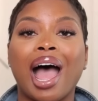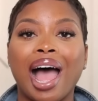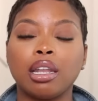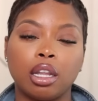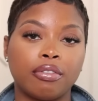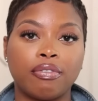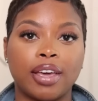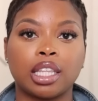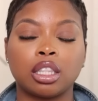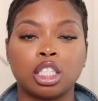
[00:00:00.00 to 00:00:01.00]
I love the
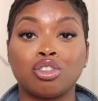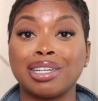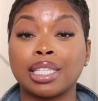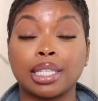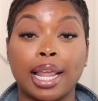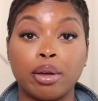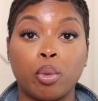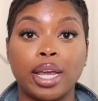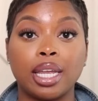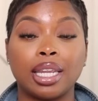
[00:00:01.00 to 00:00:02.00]
fact that this dress is
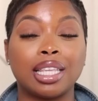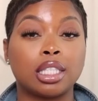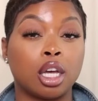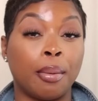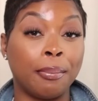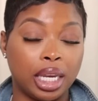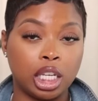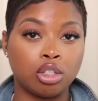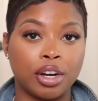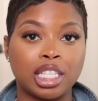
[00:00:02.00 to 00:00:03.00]
lightweight. It's a
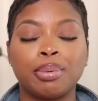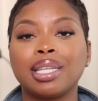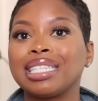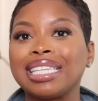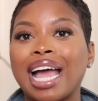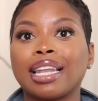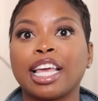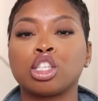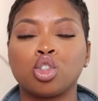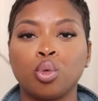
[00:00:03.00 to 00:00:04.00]
mini dress, but it's not
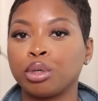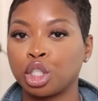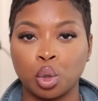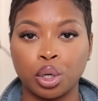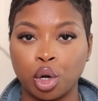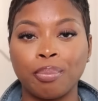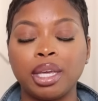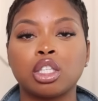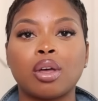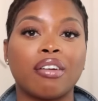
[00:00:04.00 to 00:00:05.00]
like super short on
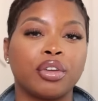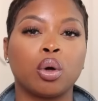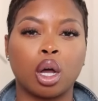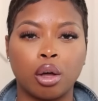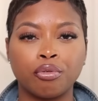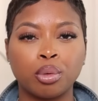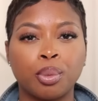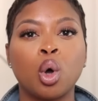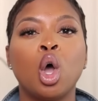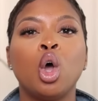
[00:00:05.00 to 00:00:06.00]
me, so I feel
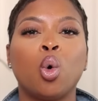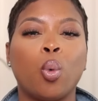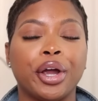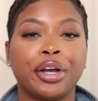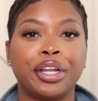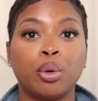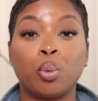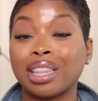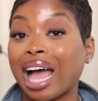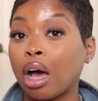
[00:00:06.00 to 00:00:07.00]
comfortable wearing it
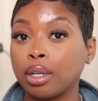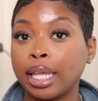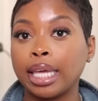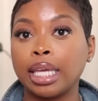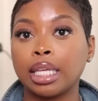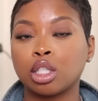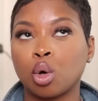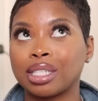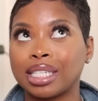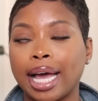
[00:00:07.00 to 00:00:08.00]
without leggings
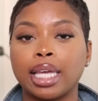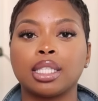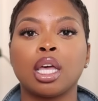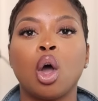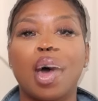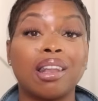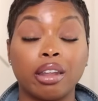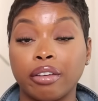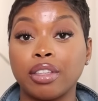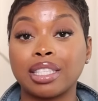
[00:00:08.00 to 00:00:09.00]
or tights. I
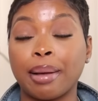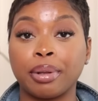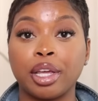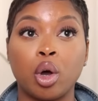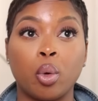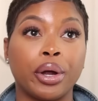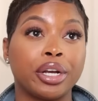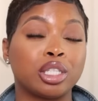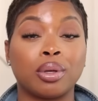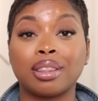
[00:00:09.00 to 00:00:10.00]
love this. I plan on wearing
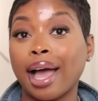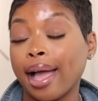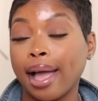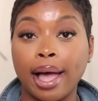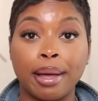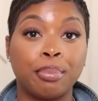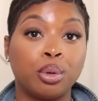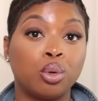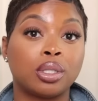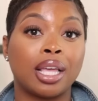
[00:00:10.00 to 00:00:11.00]
this with thigh high
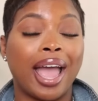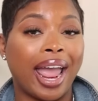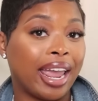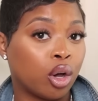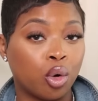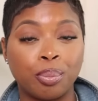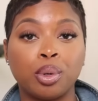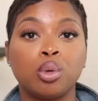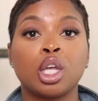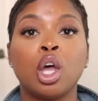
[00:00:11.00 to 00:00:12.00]
boots, ankle boots.